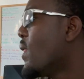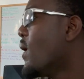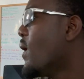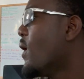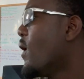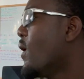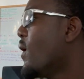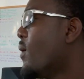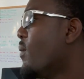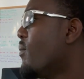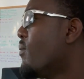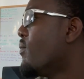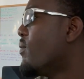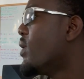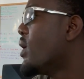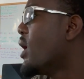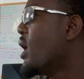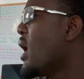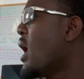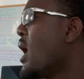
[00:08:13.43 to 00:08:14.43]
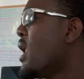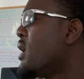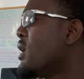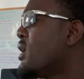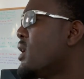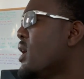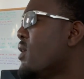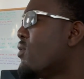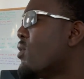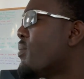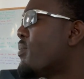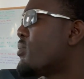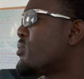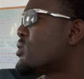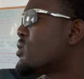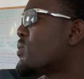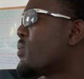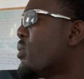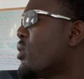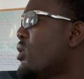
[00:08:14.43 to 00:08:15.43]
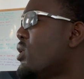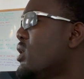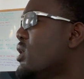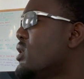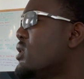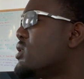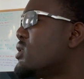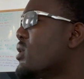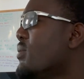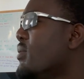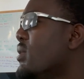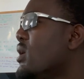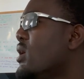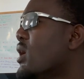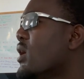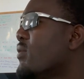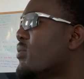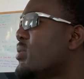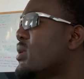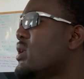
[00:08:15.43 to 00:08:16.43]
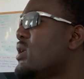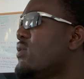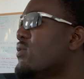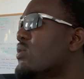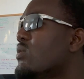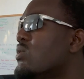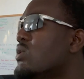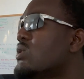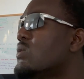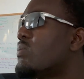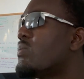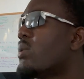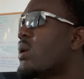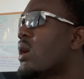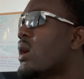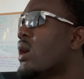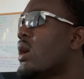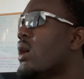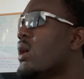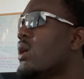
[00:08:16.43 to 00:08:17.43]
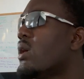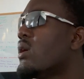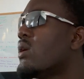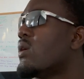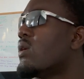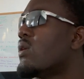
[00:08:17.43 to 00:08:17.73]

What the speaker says: And then they responded to me, I believe it was by